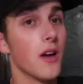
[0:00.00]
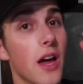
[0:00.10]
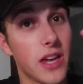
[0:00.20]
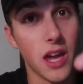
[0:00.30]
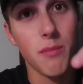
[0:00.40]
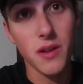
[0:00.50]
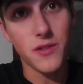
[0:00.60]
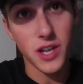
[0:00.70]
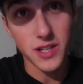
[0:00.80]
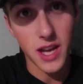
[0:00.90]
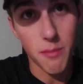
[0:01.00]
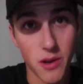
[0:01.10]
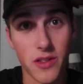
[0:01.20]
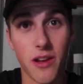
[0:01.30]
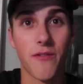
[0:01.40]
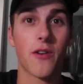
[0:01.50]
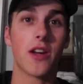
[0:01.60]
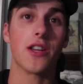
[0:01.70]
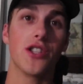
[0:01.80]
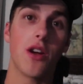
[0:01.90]
I can't believe Chaz got me with that
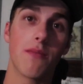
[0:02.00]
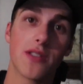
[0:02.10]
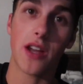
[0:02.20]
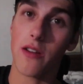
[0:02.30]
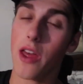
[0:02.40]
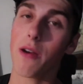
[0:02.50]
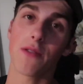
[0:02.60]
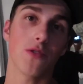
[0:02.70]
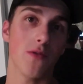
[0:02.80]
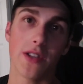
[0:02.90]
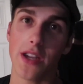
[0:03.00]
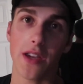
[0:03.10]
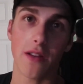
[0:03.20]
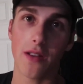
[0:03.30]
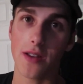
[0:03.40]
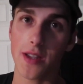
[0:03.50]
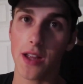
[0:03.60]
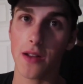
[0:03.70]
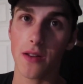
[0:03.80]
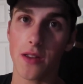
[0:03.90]
freaking jump scare. That was ridiculous. I
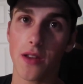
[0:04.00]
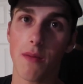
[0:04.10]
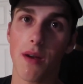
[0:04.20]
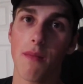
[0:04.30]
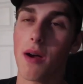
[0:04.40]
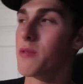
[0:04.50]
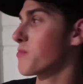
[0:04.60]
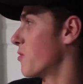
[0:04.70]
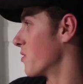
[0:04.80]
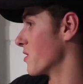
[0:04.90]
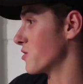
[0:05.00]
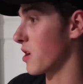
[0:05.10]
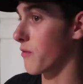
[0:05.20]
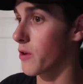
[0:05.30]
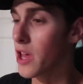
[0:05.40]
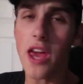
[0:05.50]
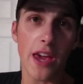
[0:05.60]
literally thought my mom was pulling in the driveway.